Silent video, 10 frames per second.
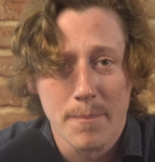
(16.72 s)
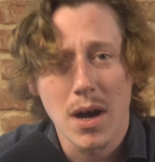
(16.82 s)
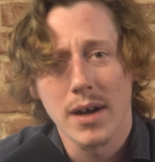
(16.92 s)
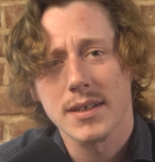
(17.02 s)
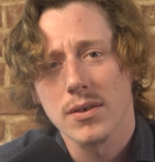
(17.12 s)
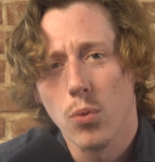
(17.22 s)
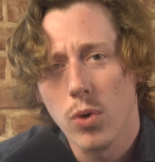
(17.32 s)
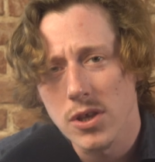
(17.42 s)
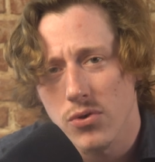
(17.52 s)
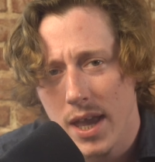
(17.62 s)
But
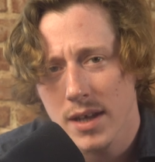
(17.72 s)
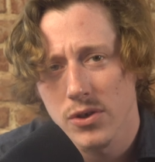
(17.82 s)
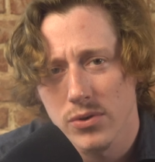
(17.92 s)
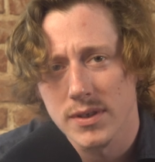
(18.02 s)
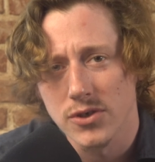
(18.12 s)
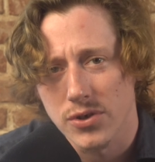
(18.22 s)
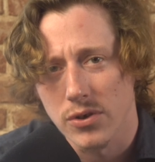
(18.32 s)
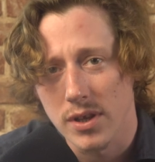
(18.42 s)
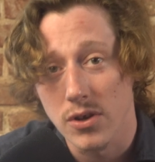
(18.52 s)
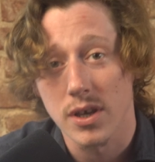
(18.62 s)
what you can do is
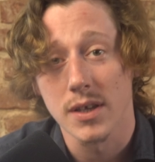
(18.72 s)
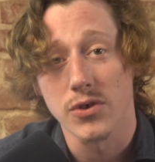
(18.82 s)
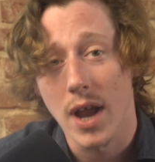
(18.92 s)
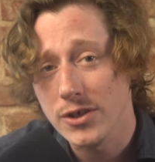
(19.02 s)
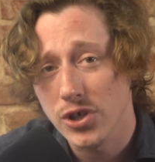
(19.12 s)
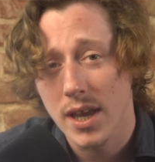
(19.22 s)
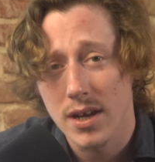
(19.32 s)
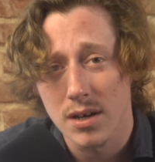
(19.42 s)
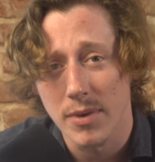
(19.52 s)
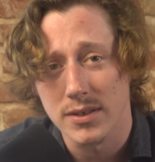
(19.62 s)
ensure that your kids are
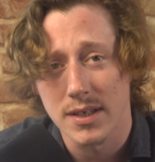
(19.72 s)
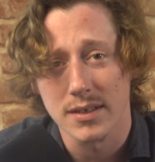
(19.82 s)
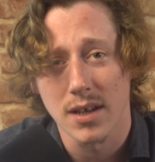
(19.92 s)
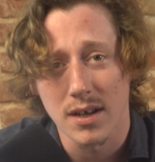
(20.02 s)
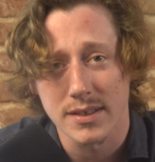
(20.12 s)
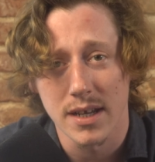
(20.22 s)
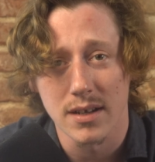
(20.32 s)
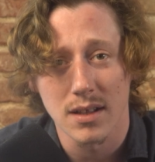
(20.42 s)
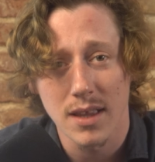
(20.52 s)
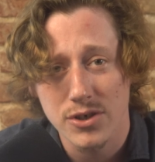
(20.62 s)
educated about TikTok's
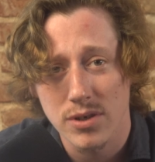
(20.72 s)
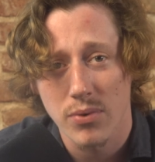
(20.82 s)
data collection